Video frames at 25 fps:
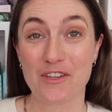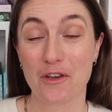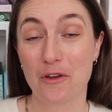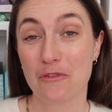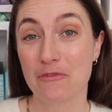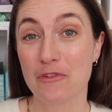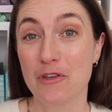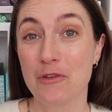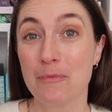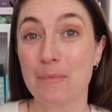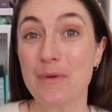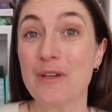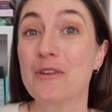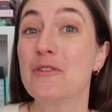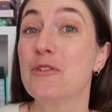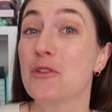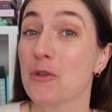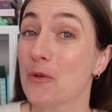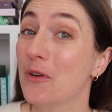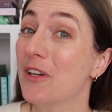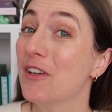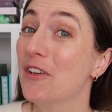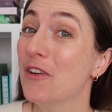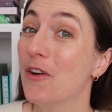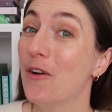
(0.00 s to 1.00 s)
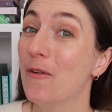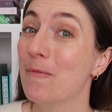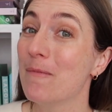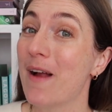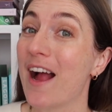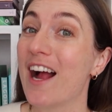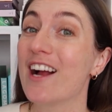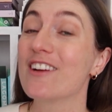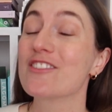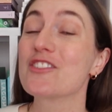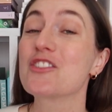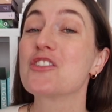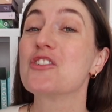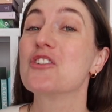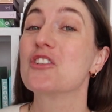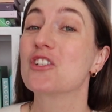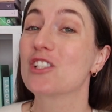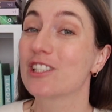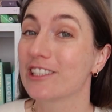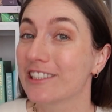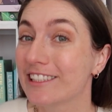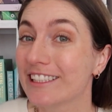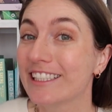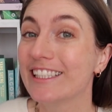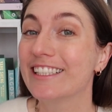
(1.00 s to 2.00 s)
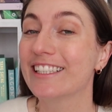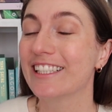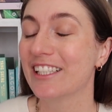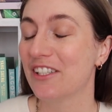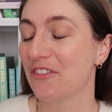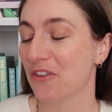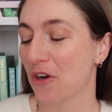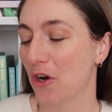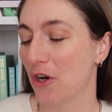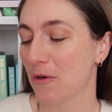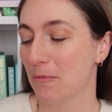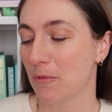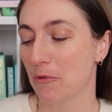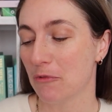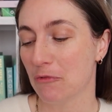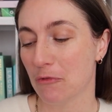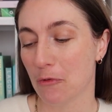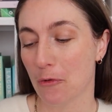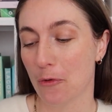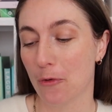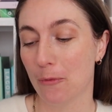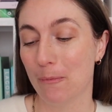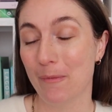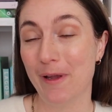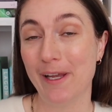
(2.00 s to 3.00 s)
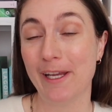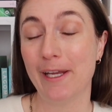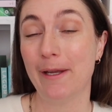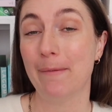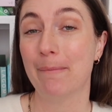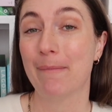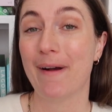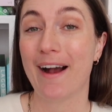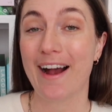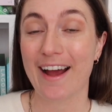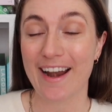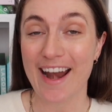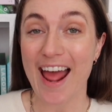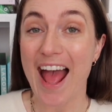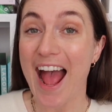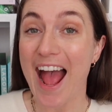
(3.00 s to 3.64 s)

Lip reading: so if you've been doing your maths, you clearly know before me, but